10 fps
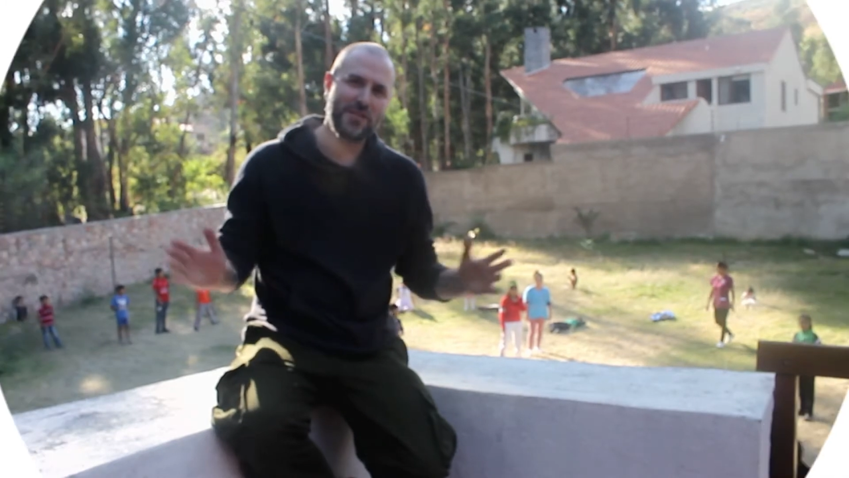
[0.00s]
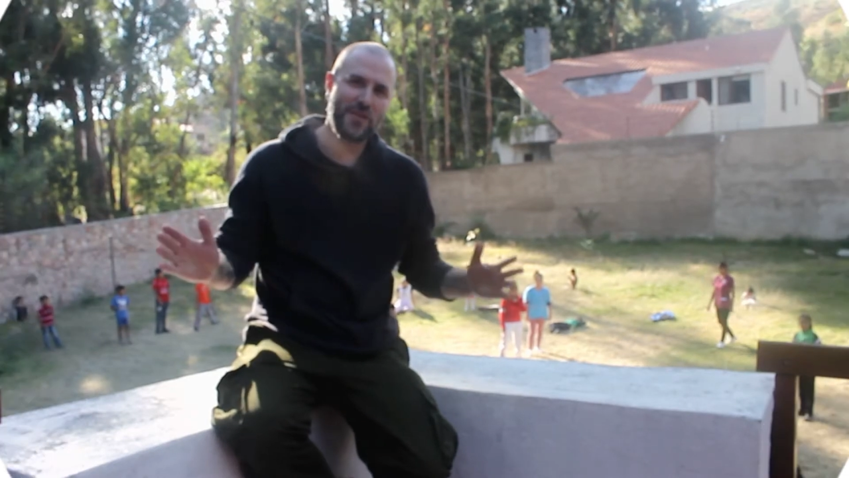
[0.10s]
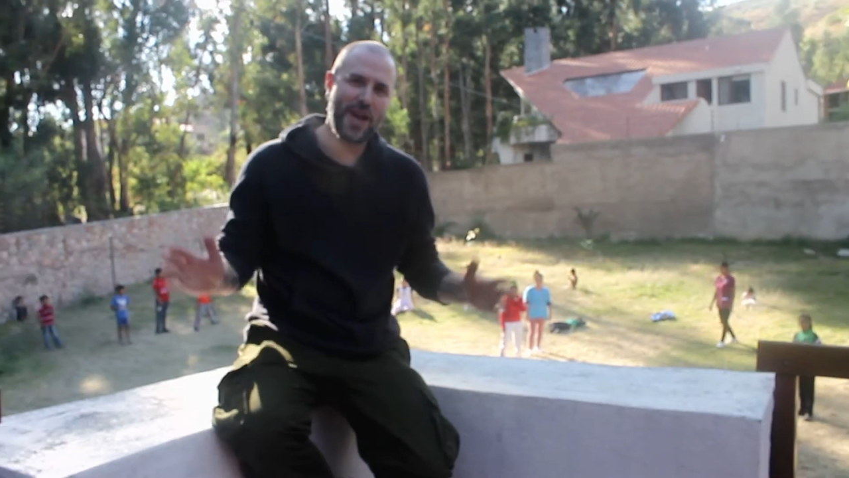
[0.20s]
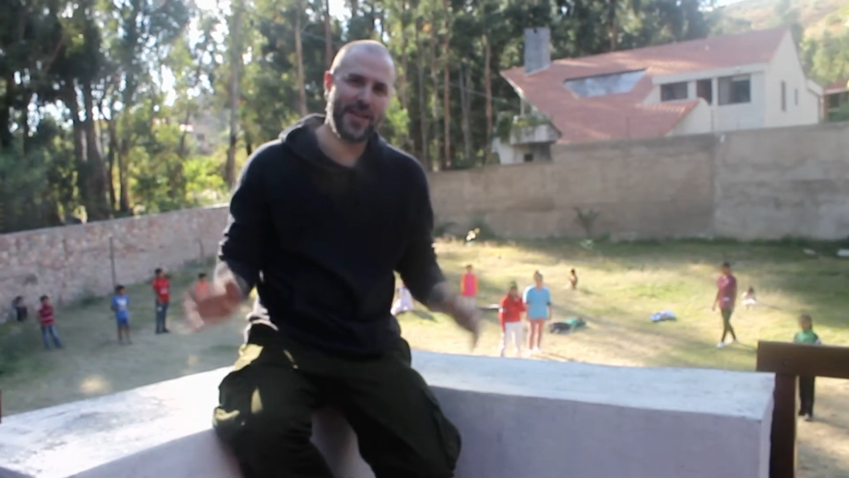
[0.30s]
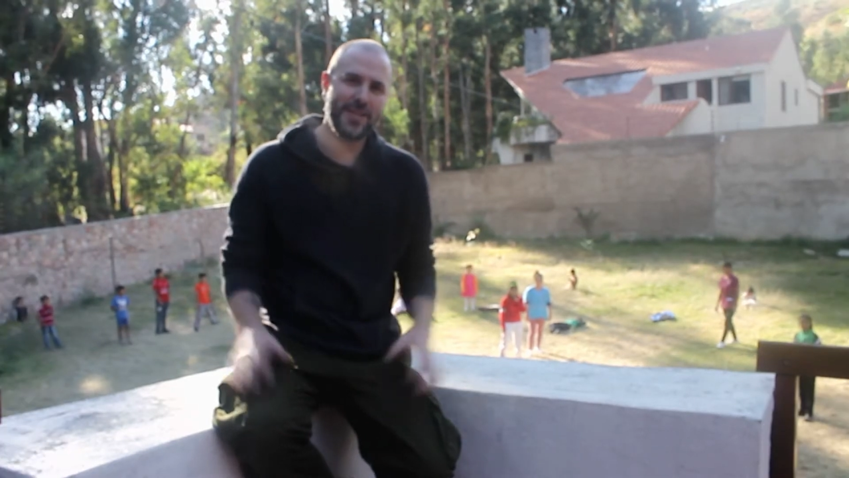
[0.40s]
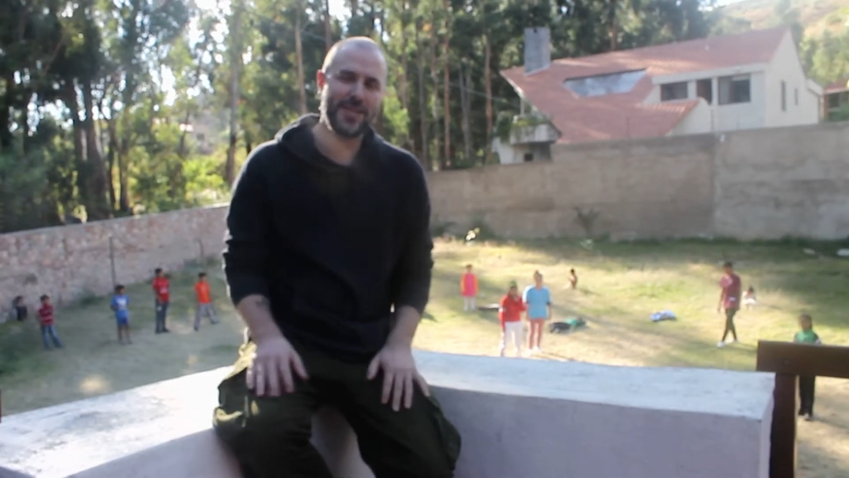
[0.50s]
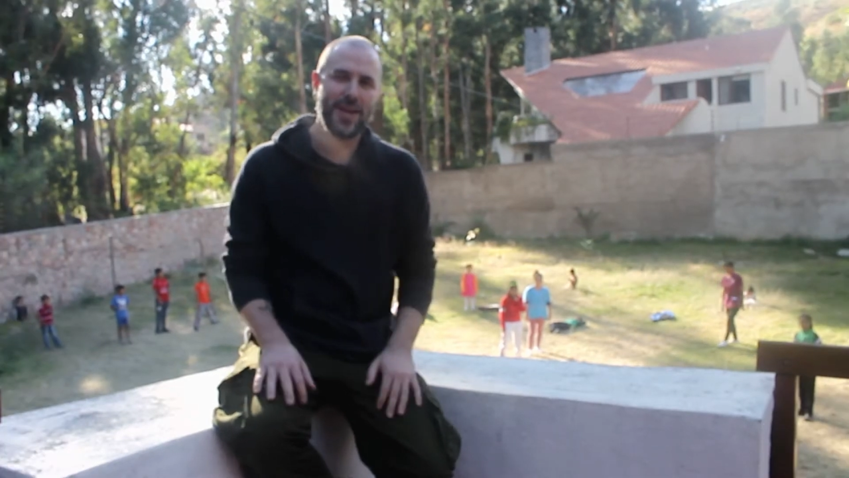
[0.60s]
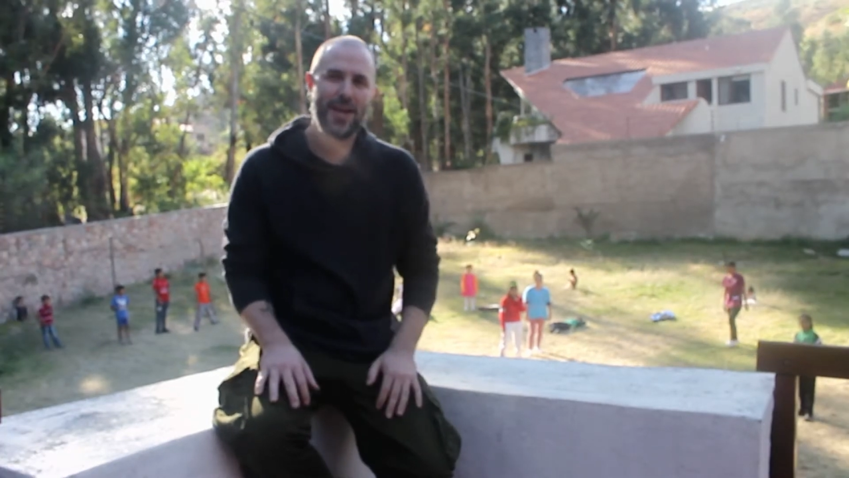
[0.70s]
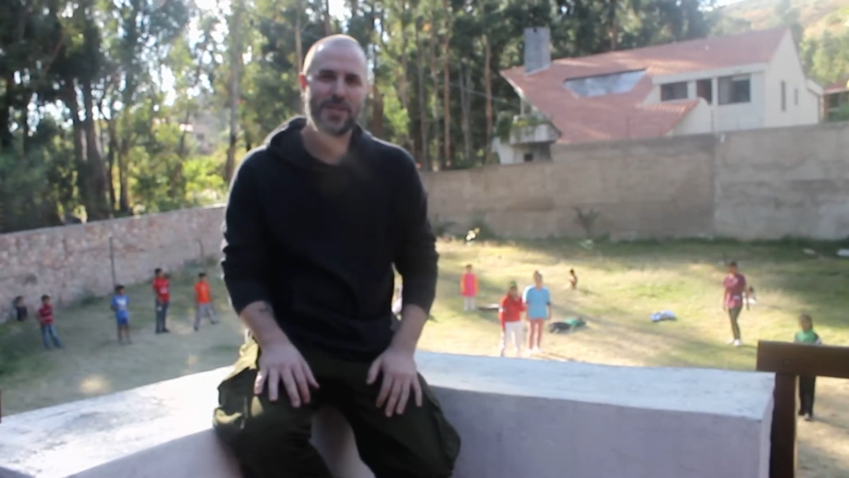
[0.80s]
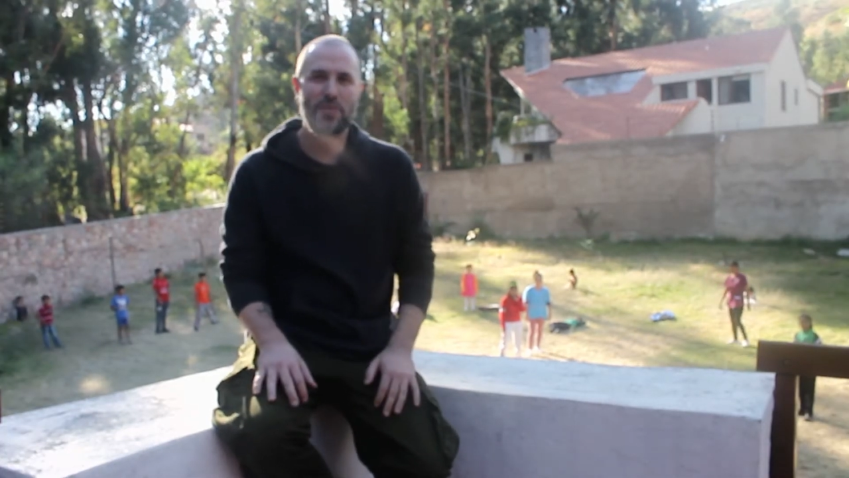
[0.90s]
friends.
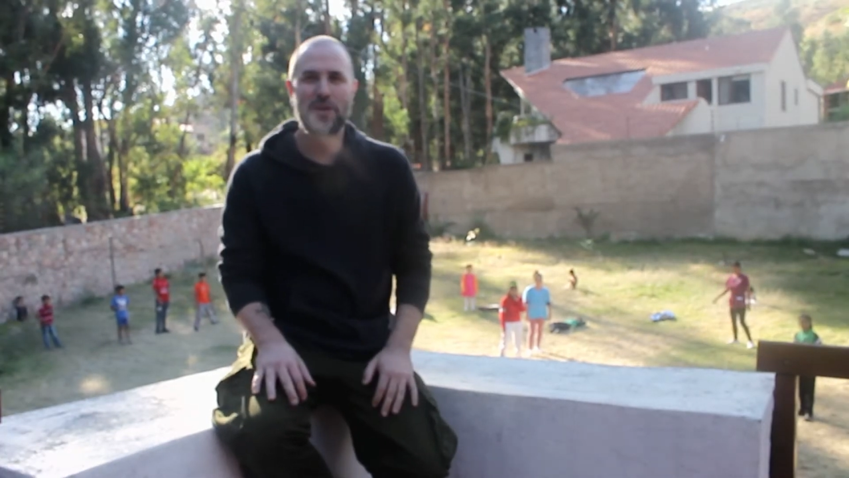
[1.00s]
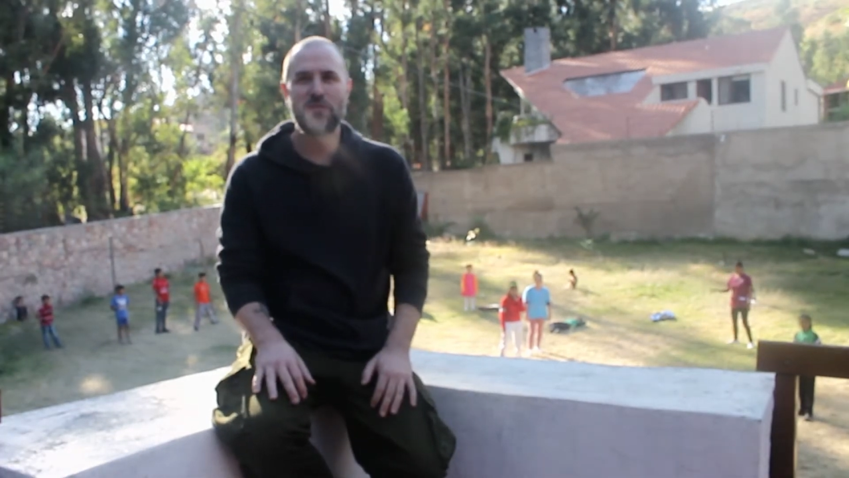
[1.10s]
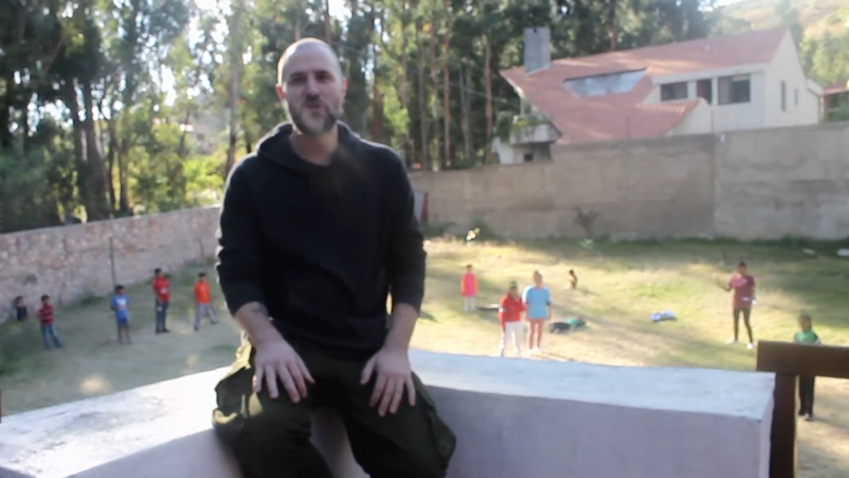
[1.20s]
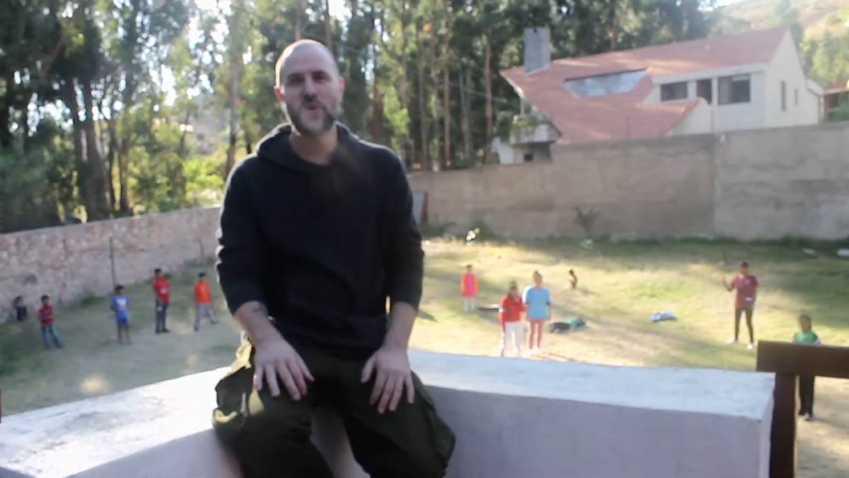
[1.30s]
It's been a few